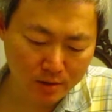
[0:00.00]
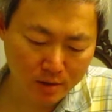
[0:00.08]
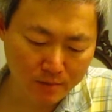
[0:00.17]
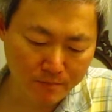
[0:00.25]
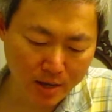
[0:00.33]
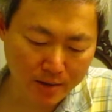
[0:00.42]
a
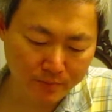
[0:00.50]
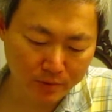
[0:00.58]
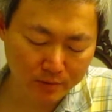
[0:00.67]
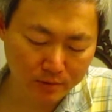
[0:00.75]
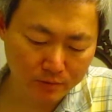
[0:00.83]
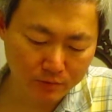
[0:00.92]
map
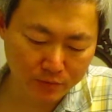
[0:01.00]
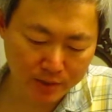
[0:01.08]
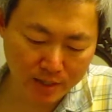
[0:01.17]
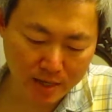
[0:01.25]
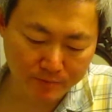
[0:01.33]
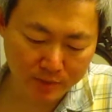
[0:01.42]
where
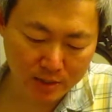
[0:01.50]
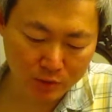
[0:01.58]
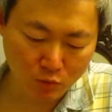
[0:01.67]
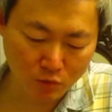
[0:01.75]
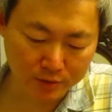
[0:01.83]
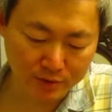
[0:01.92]
the empty
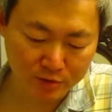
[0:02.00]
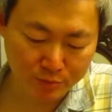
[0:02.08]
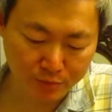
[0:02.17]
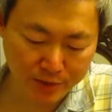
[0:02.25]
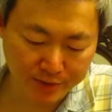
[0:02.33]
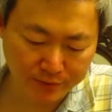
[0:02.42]
quarter
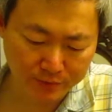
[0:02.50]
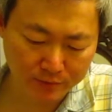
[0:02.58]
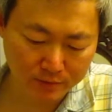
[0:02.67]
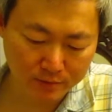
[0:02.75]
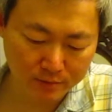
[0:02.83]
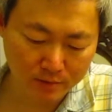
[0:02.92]
spreads,
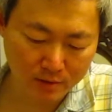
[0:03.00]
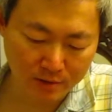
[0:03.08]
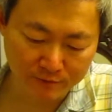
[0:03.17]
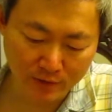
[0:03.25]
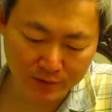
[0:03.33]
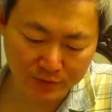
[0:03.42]

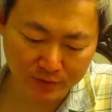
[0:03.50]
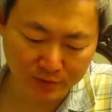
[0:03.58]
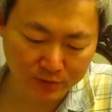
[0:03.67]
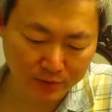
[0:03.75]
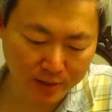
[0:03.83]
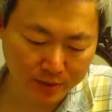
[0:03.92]
advancing
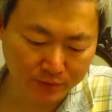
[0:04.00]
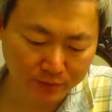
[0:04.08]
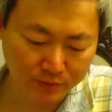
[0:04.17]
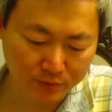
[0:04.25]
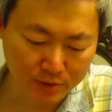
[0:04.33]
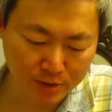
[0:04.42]

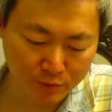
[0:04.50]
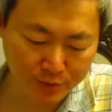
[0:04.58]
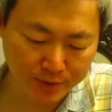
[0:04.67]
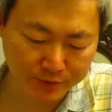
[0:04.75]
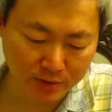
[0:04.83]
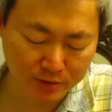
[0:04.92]
sands,
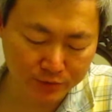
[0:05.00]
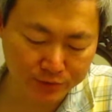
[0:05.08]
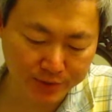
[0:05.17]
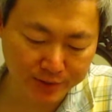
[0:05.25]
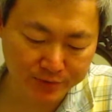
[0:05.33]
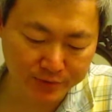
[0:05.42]
erasing the
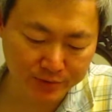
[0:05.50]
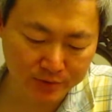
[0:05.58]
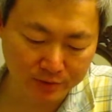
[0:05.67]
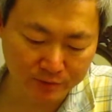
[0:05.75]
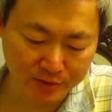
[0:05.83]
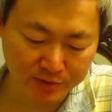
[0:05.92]
traces
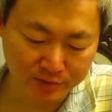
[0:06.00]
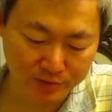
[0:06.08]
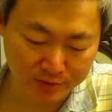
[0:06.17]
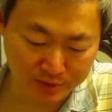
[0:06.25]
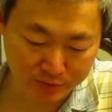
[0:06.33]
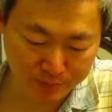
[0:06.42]
of the
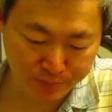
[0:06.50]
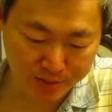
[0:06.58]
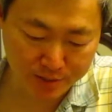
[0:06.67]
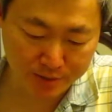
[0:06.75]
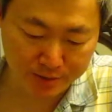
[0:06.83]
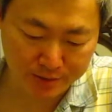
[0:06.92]

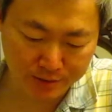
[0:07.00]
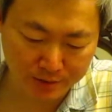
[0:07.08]
disappeared.